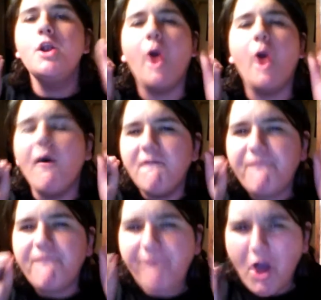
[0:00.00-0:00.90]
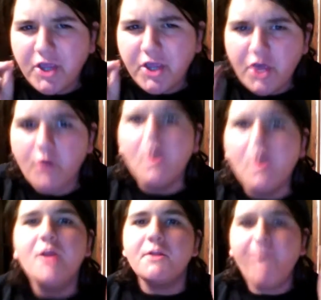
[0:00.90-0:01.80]
No, fuck you.
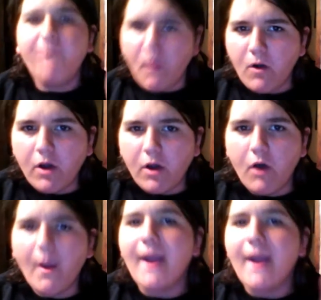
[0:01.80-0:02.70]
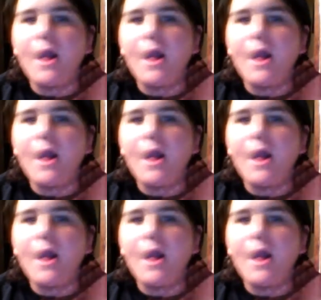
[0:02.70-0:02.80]
Four Loko and